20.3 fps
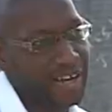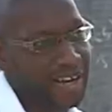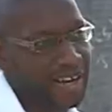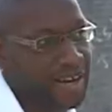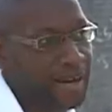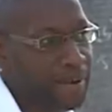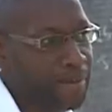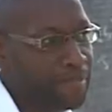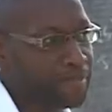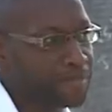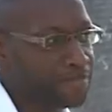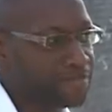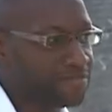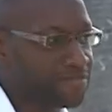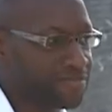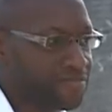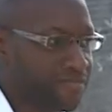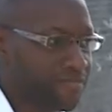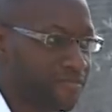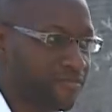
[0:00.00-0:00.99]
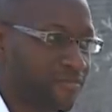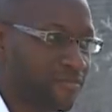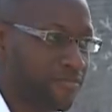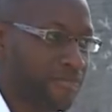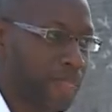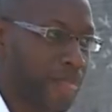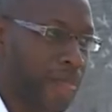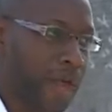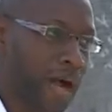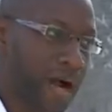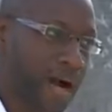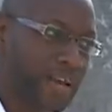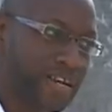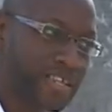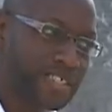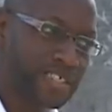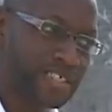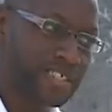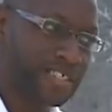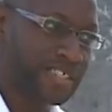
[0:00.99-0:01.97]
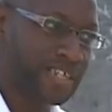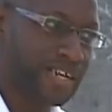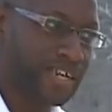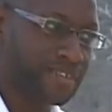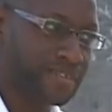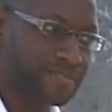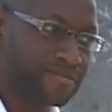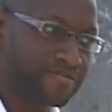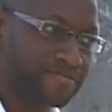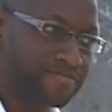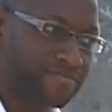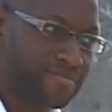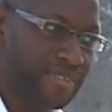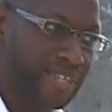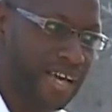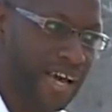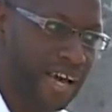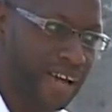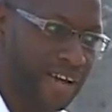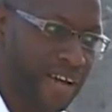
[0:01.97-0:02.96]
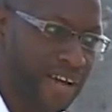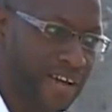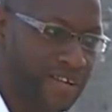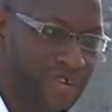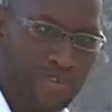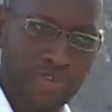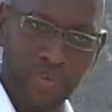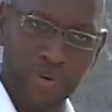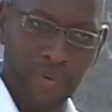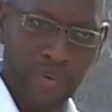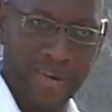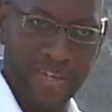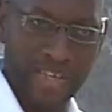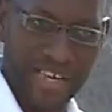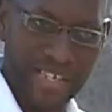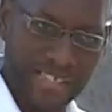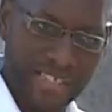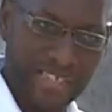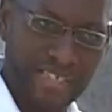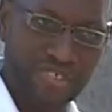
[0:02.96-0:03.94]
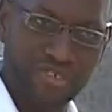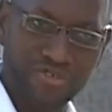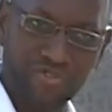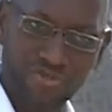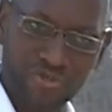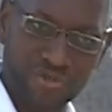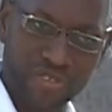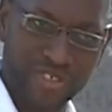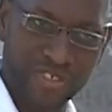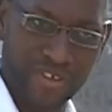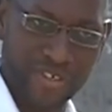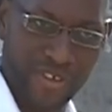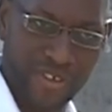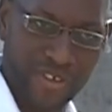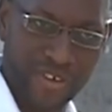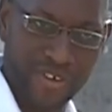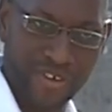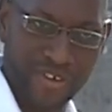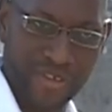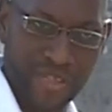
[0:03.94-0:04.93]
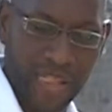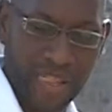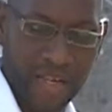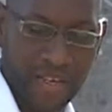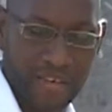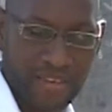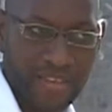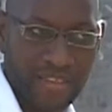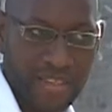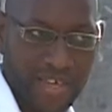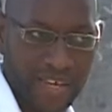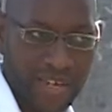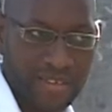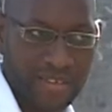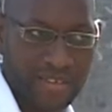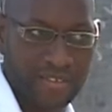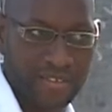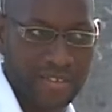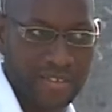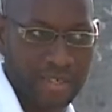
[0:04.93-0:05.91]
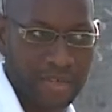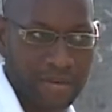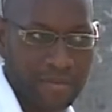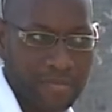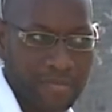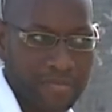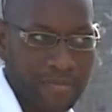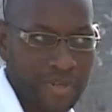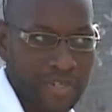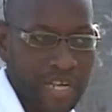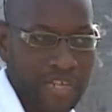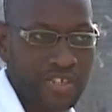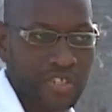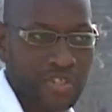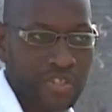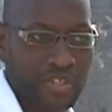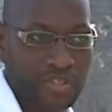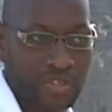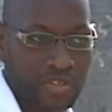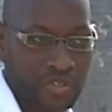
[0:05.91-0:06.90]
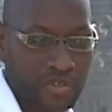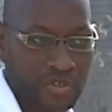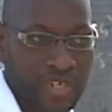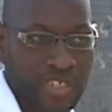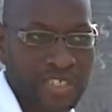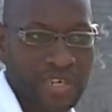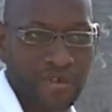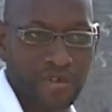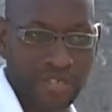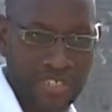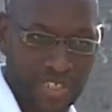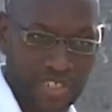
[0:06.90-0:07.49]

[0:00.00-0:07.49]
Um, honestly, I don't know what exactly drew me to her then, but I just knew that I was